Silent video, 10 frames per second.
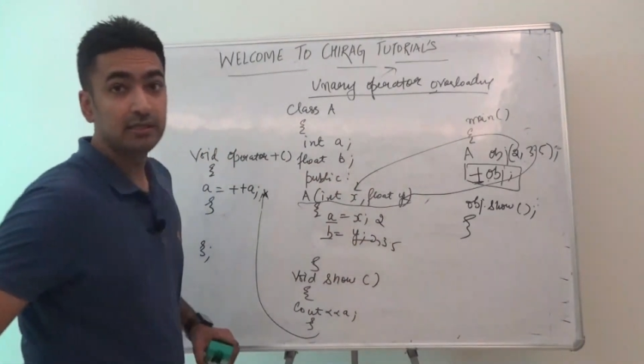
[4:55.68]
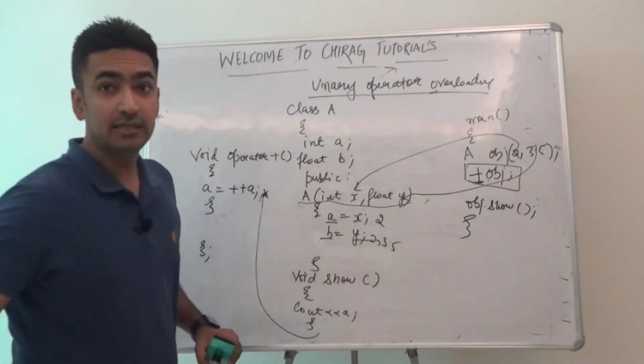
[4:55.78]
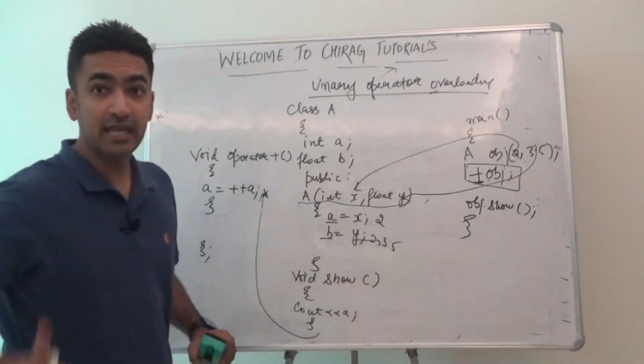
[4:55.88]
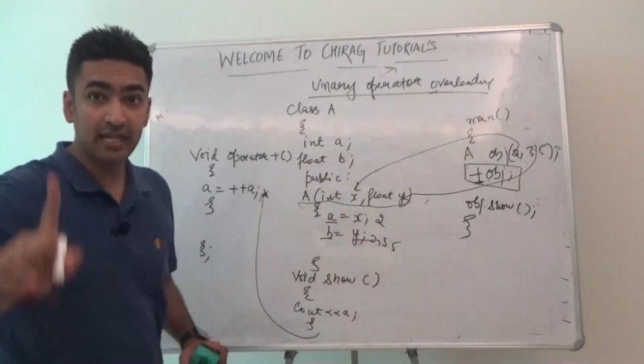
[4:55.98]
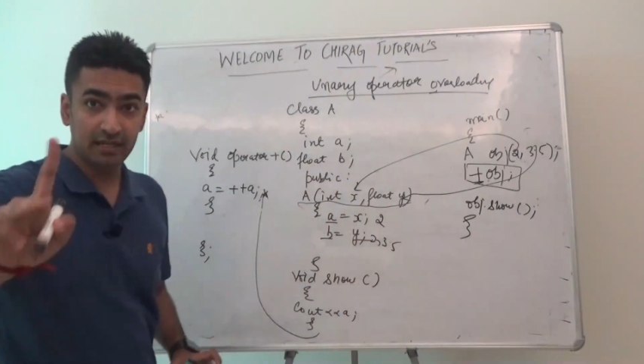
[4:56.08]

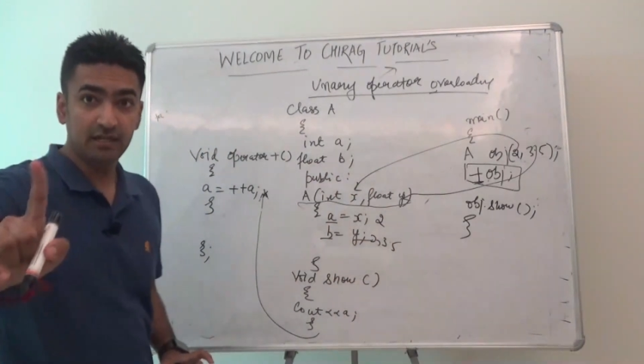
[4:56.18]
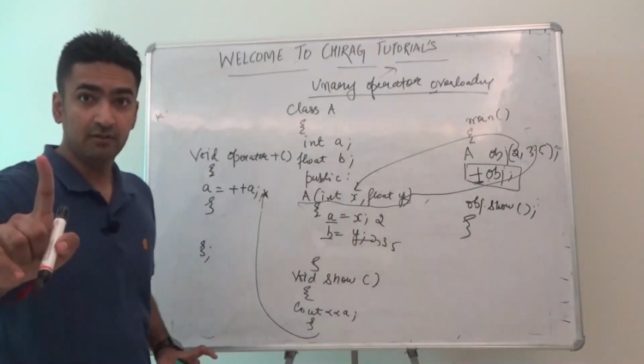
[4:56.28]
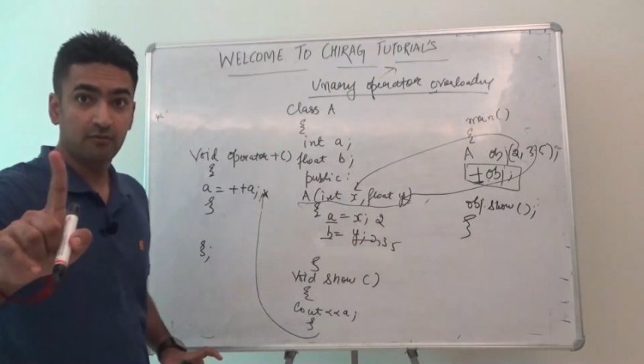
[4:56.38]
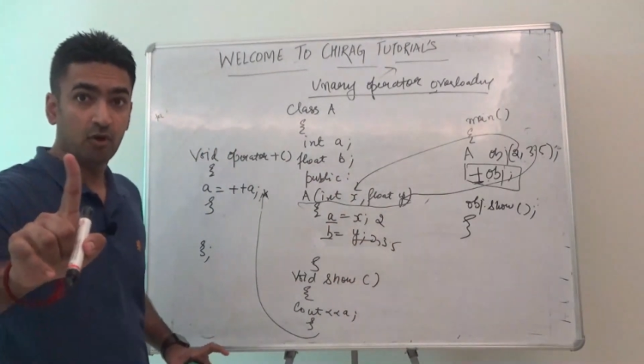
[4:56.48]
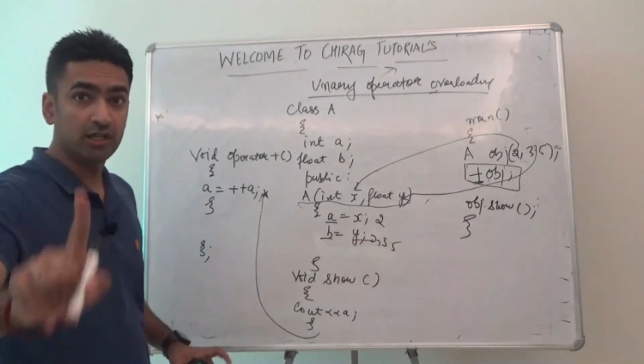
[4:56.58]

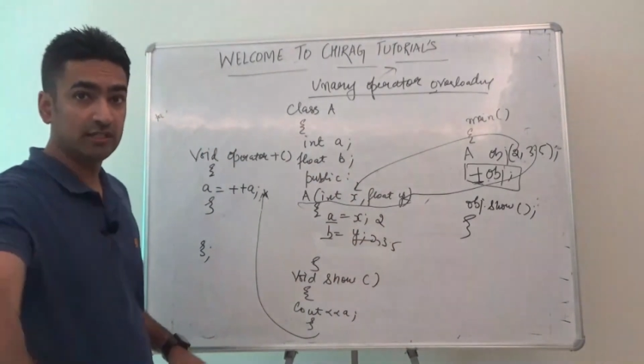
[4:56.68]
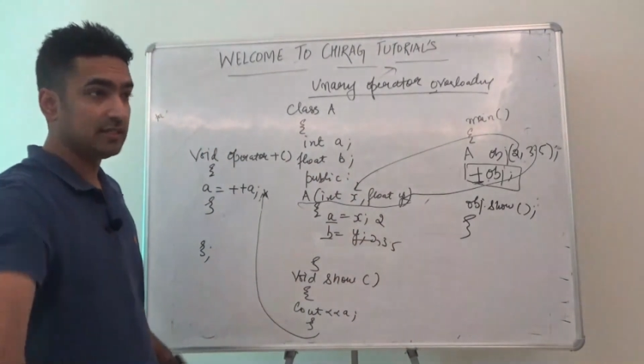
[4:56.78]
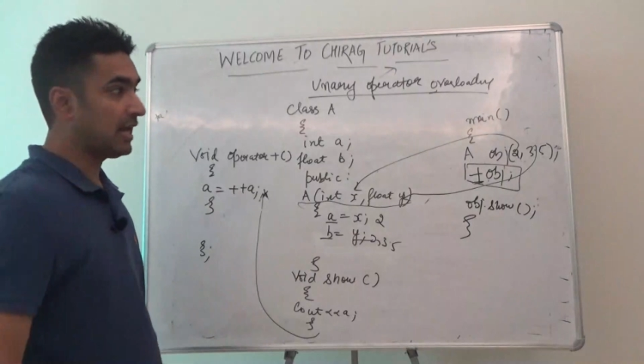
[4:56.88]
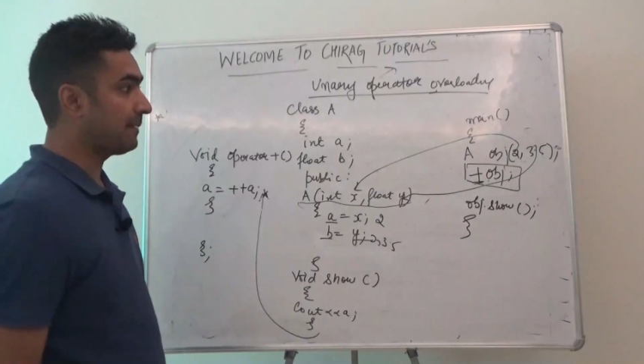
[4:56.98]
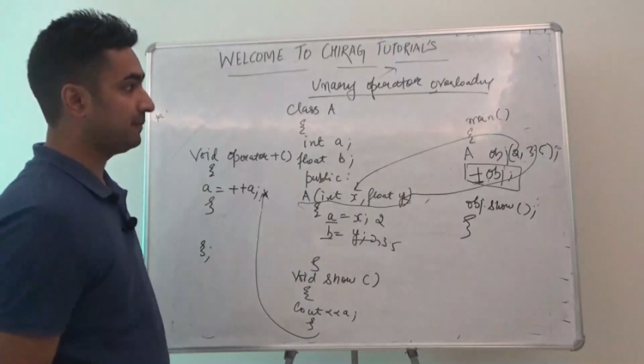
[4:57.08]
Then what
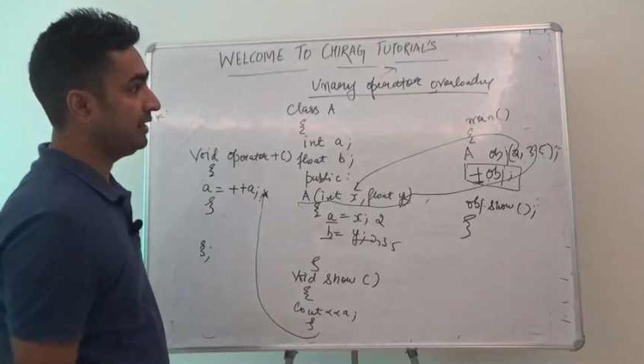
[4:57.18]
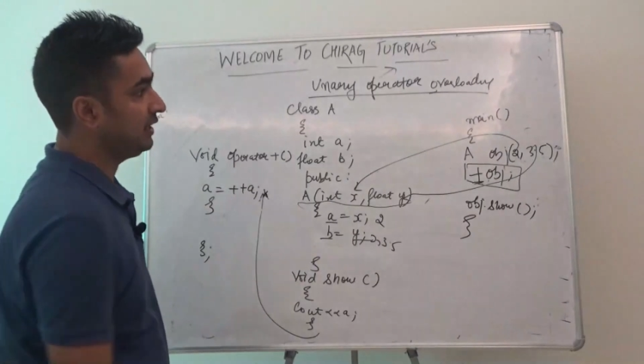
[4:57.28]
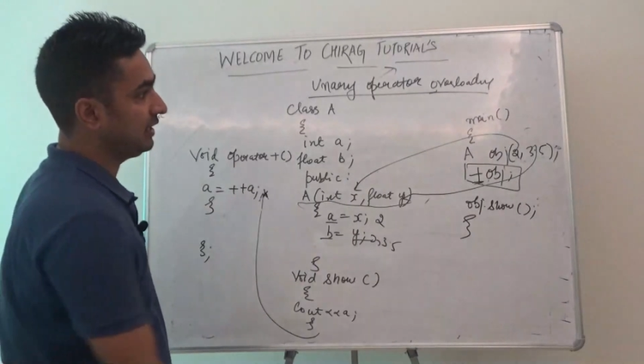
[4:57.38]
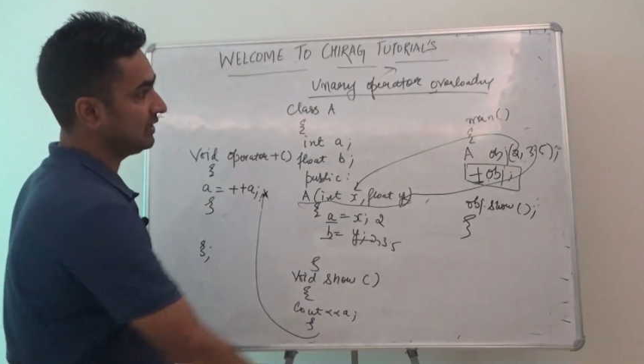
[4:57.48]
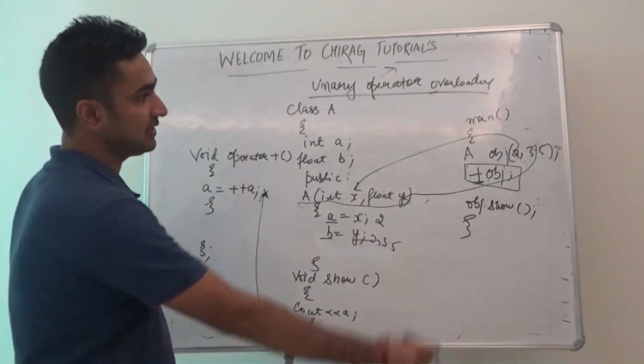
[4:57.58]
is
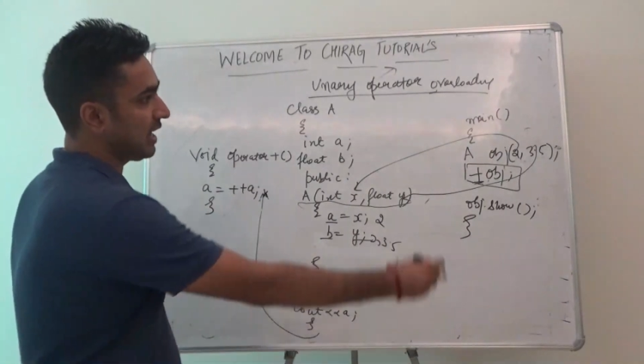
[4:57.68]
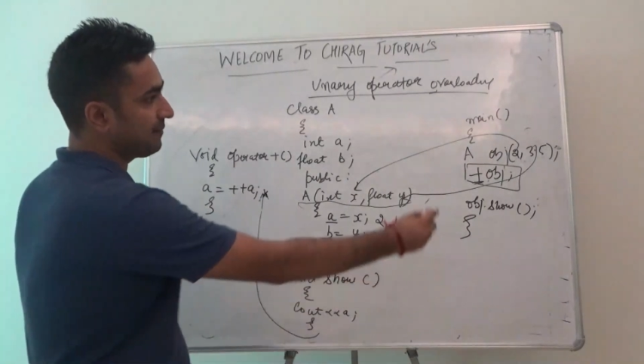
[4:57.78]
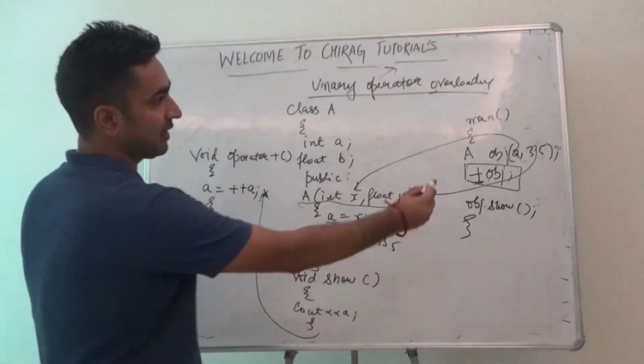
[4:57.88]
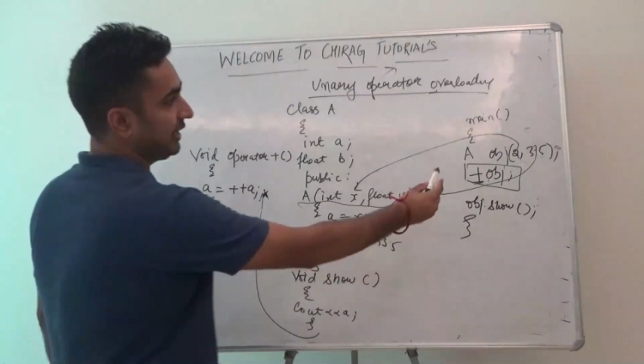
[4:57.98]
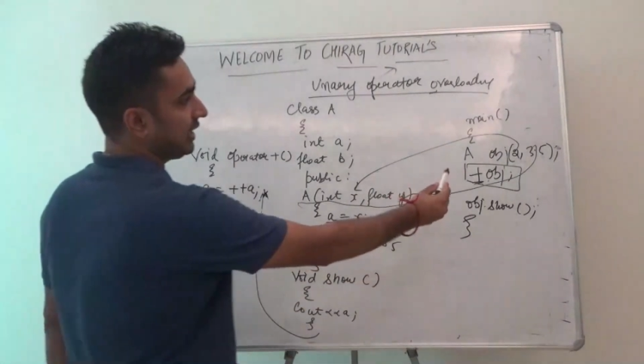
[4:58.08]
happening is
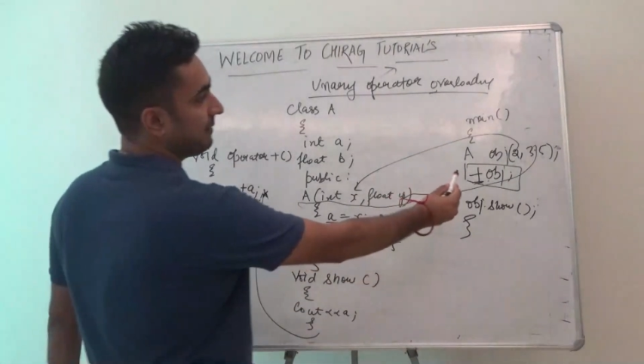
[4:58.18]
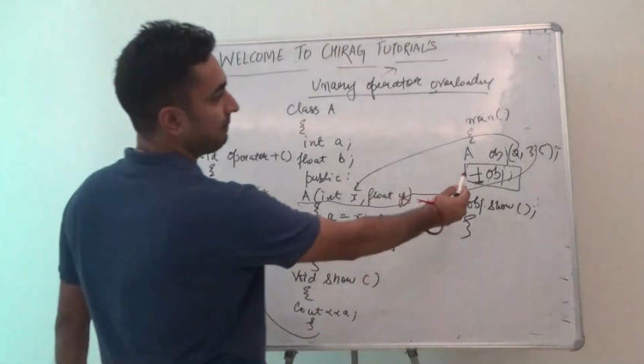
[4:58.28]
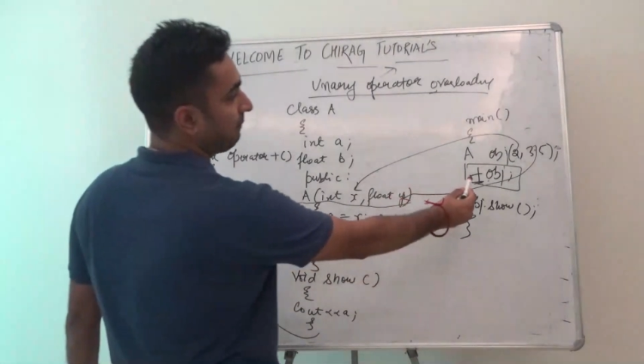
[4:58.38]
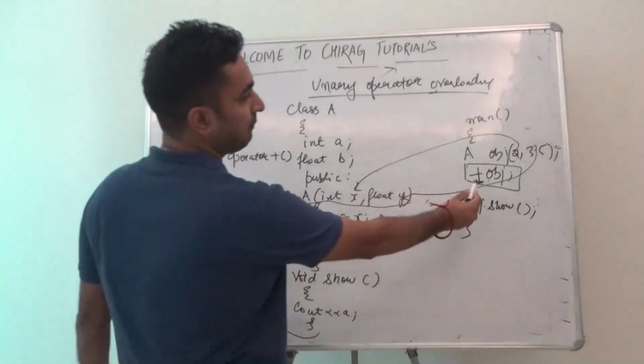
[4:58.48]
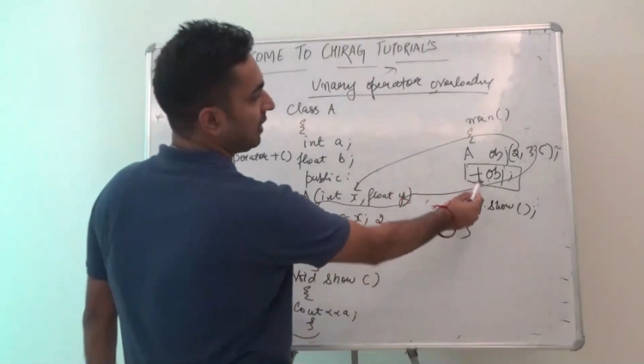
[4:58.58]
I'm
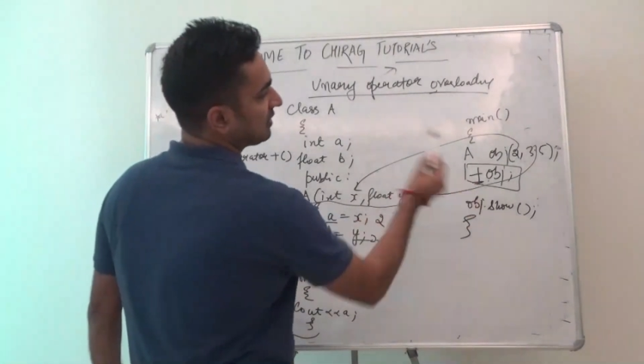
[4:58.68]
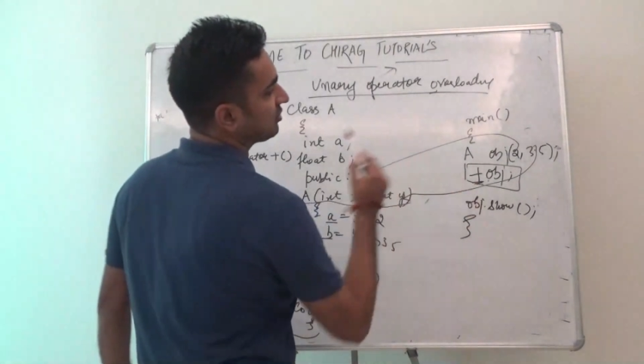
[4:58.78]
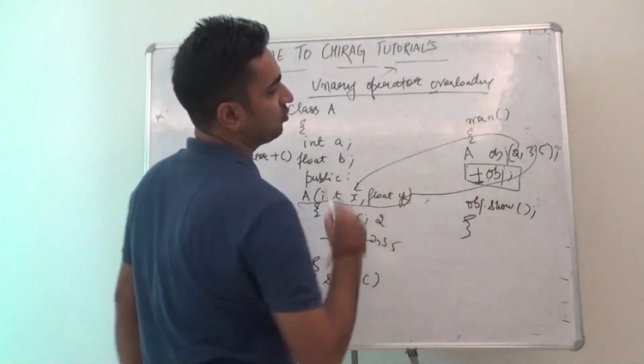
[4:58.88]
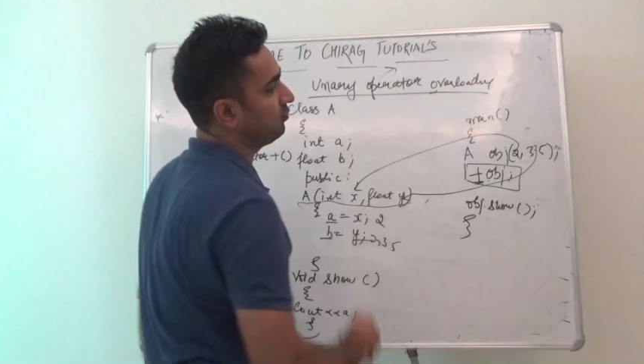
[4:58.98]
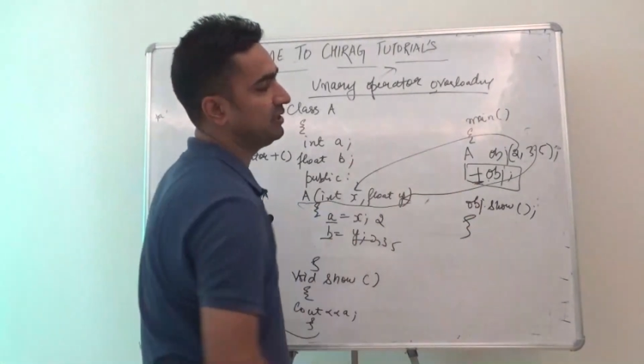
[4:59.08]
writing
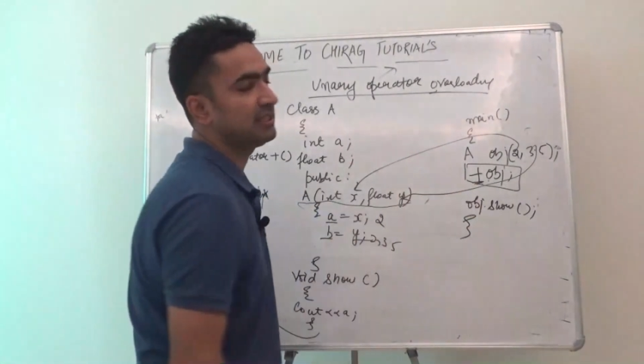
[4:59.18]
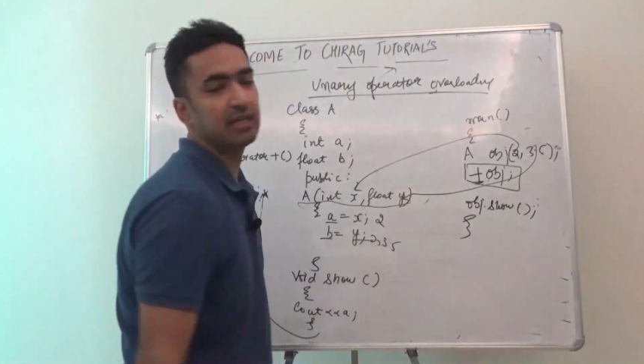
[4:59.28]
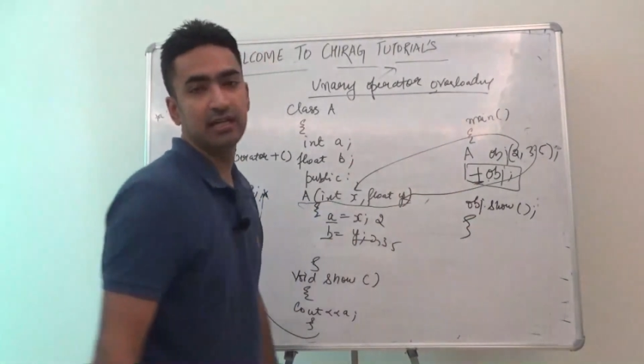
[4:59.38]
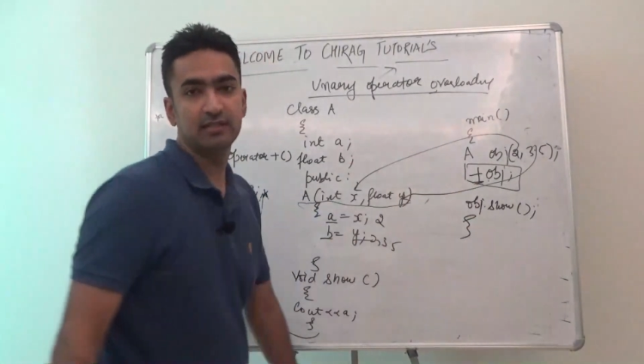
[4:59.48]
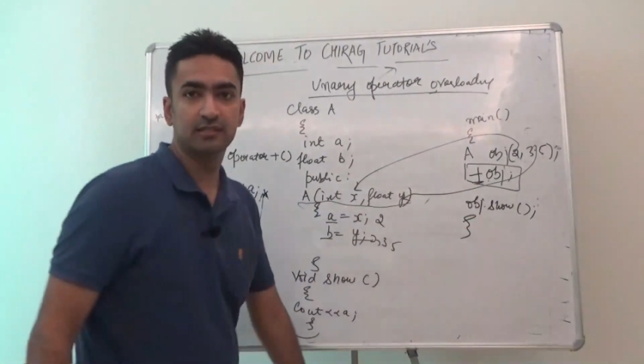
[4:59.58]
plus obj,
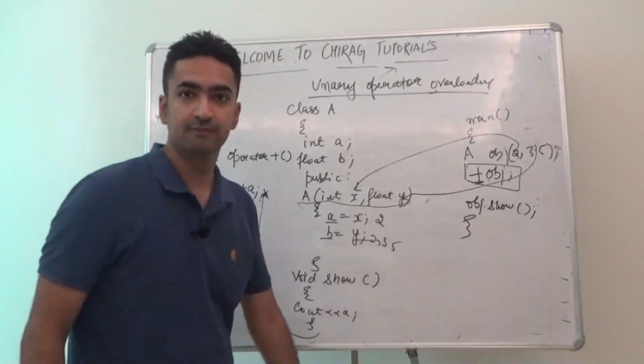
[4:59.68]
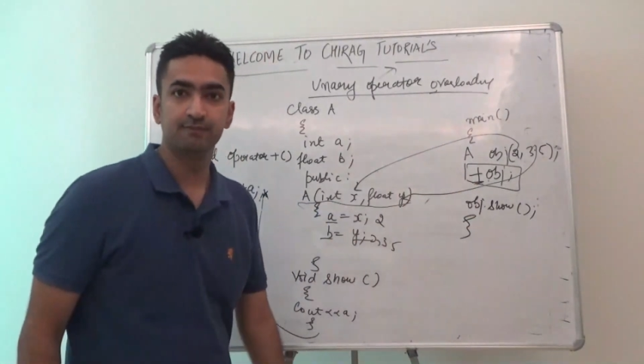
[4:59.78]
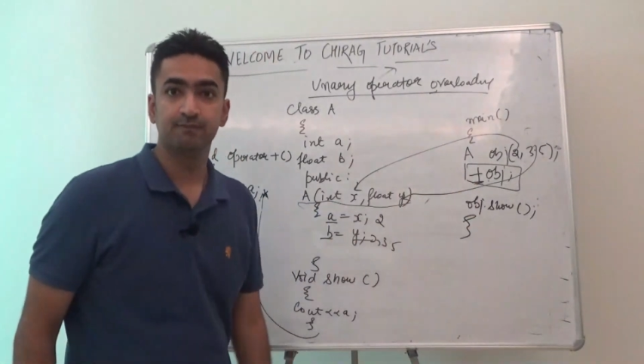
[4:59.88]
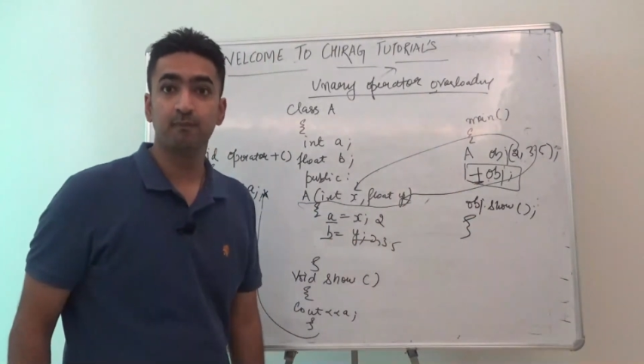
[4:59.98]
guys.